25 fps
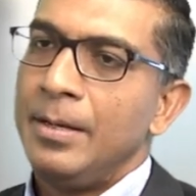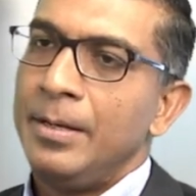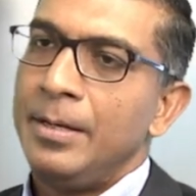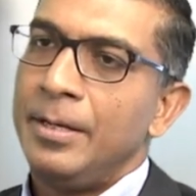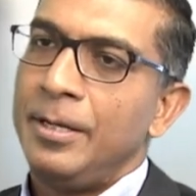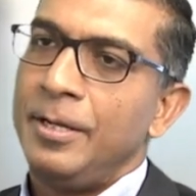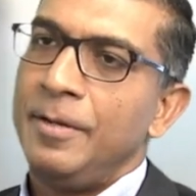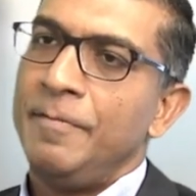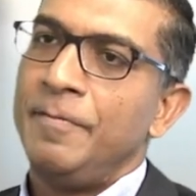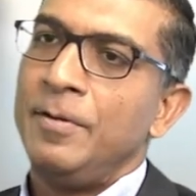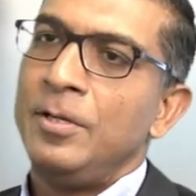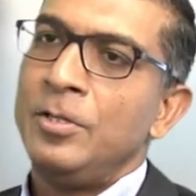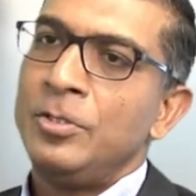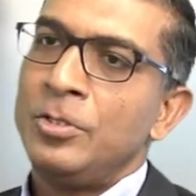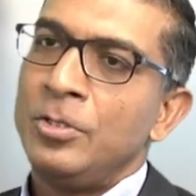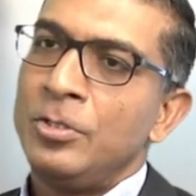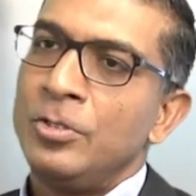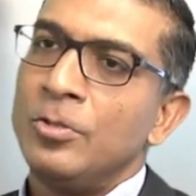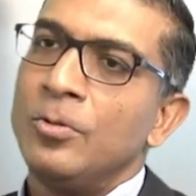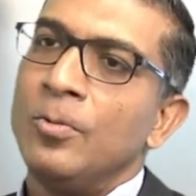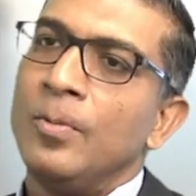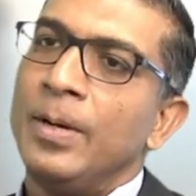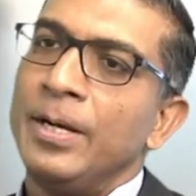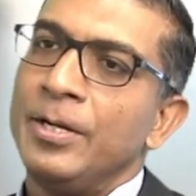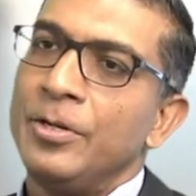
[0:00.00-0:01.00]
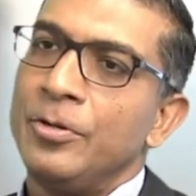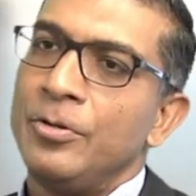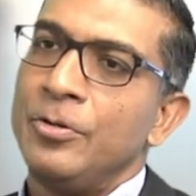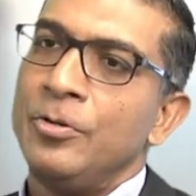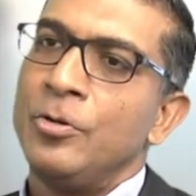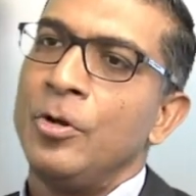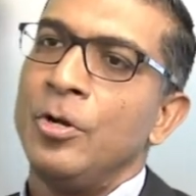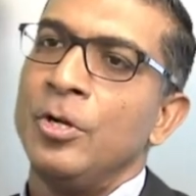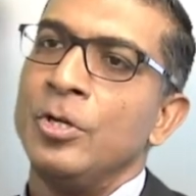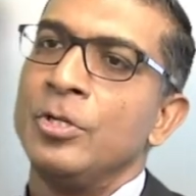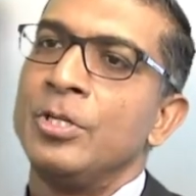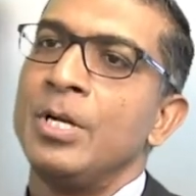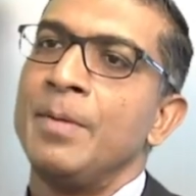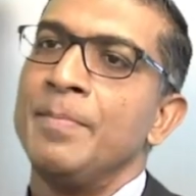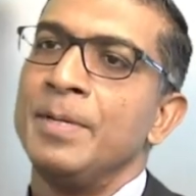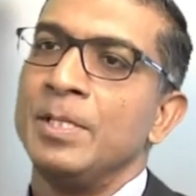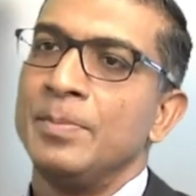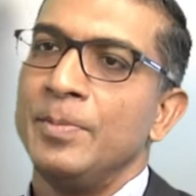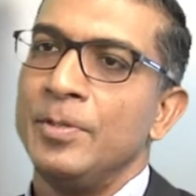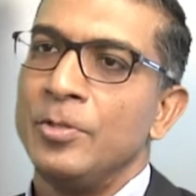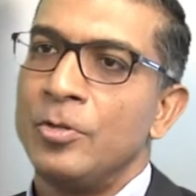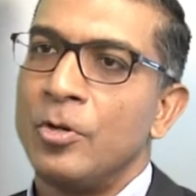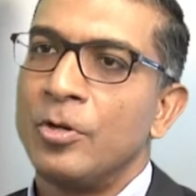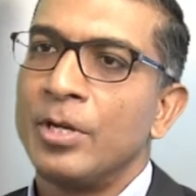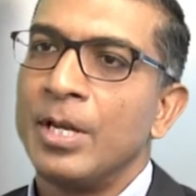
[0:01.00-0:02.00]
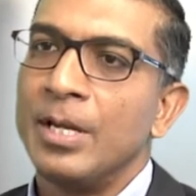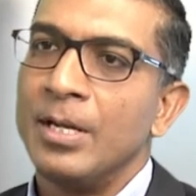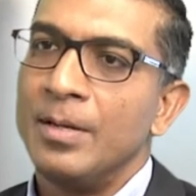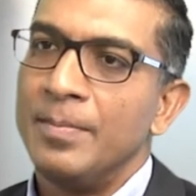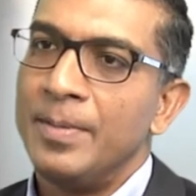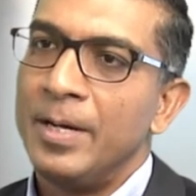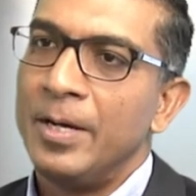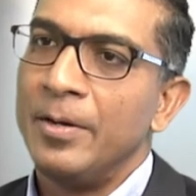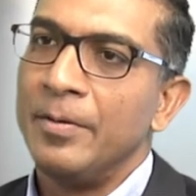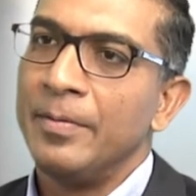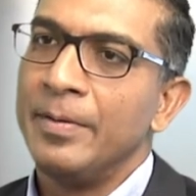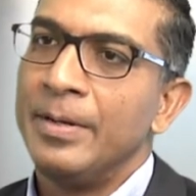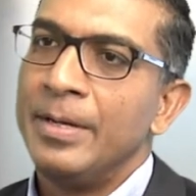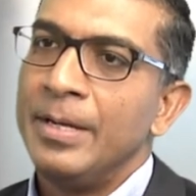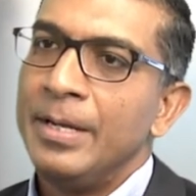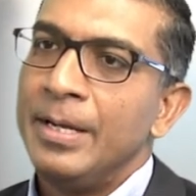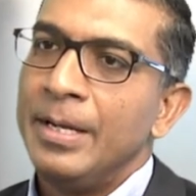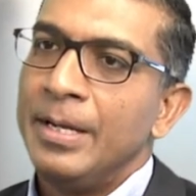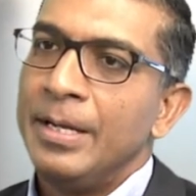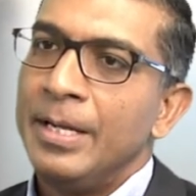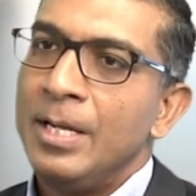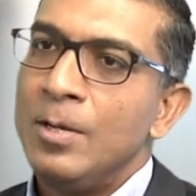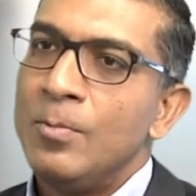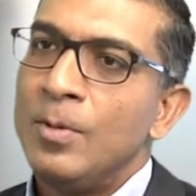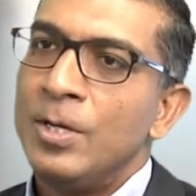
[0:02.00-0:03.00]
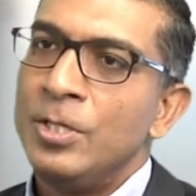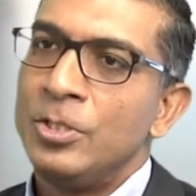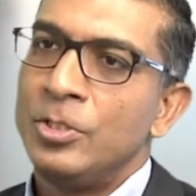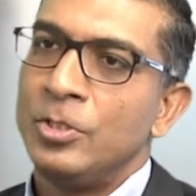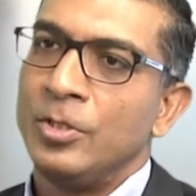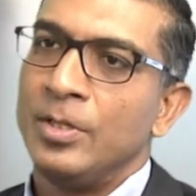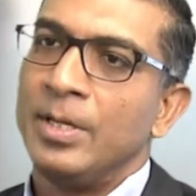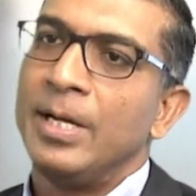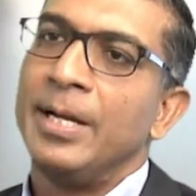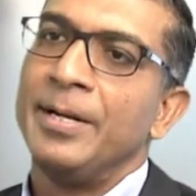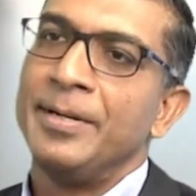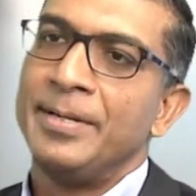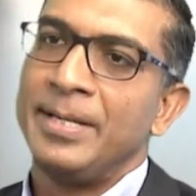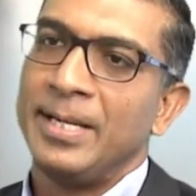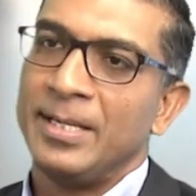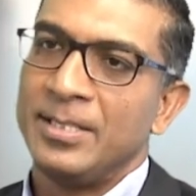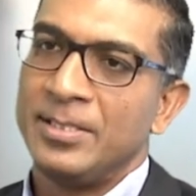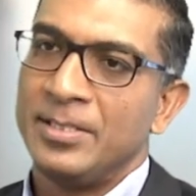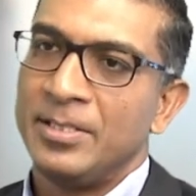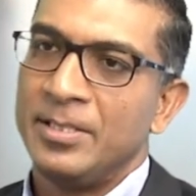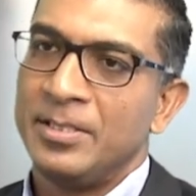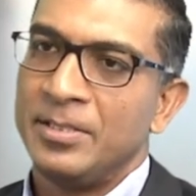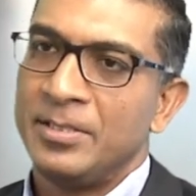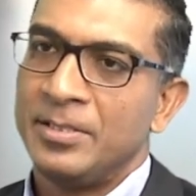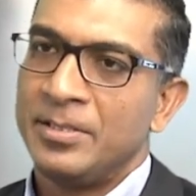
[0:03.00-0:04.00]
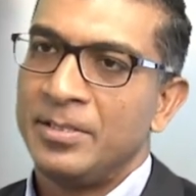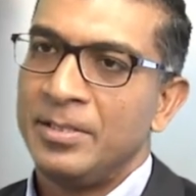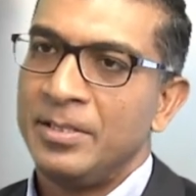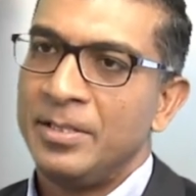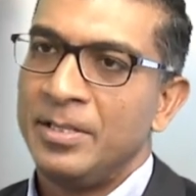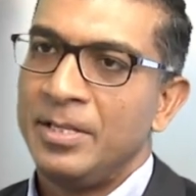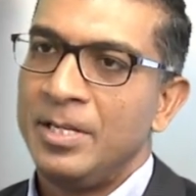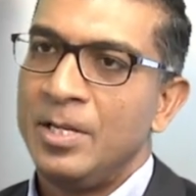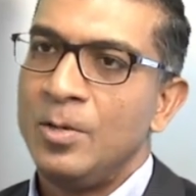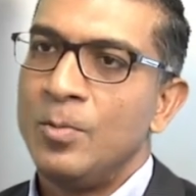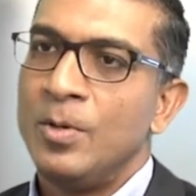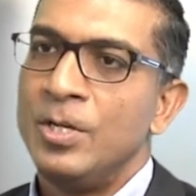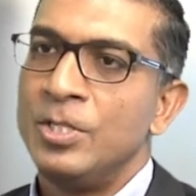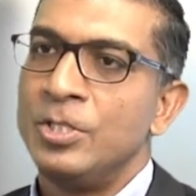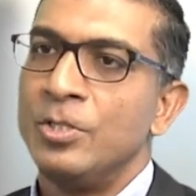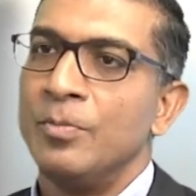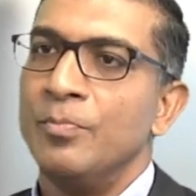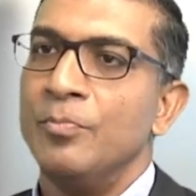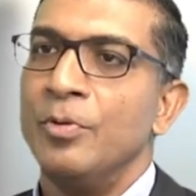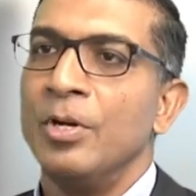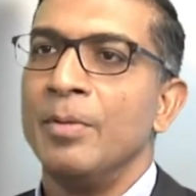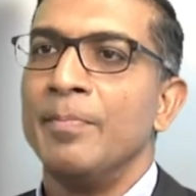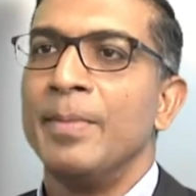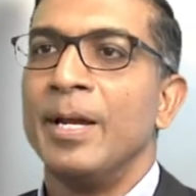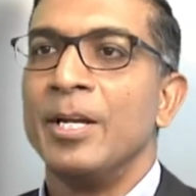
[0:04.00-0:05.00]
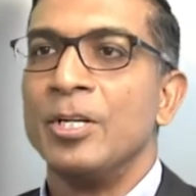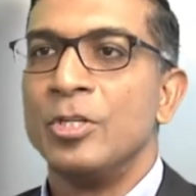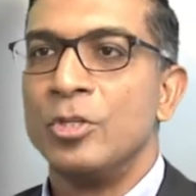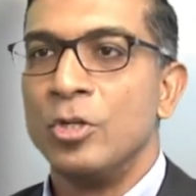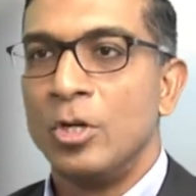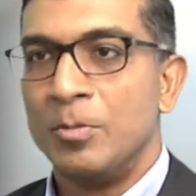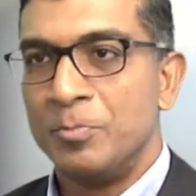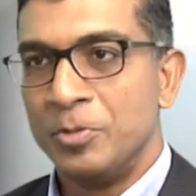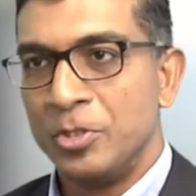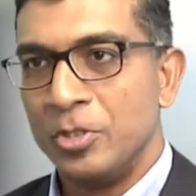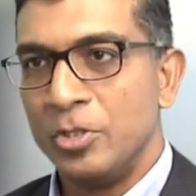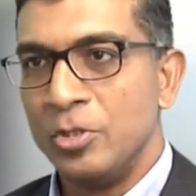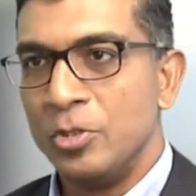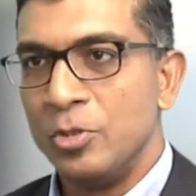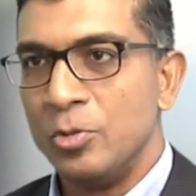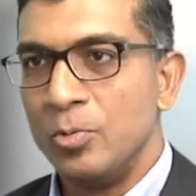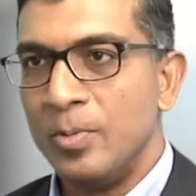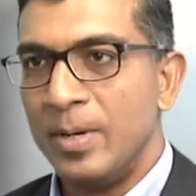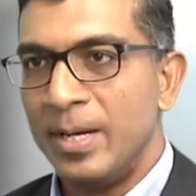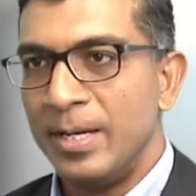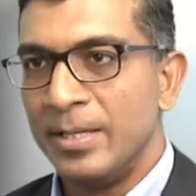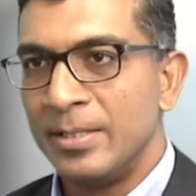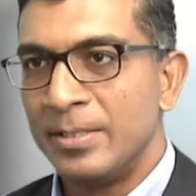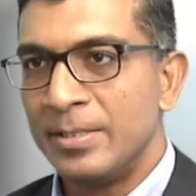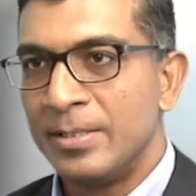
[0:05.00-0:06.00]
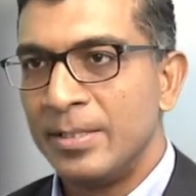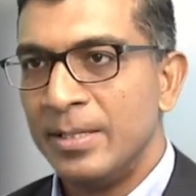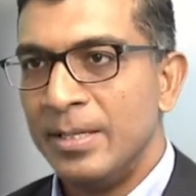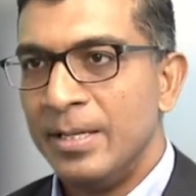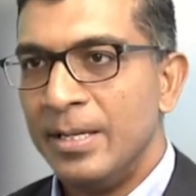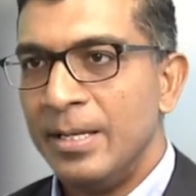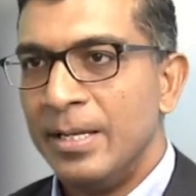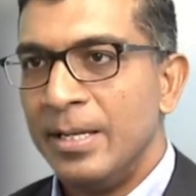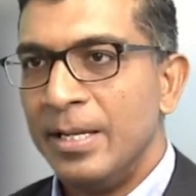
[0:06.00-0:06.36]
Yeah, if you listen to what Donald Trump has been talking about, he wants to cut taxes, he wants to bring back jobs to the US,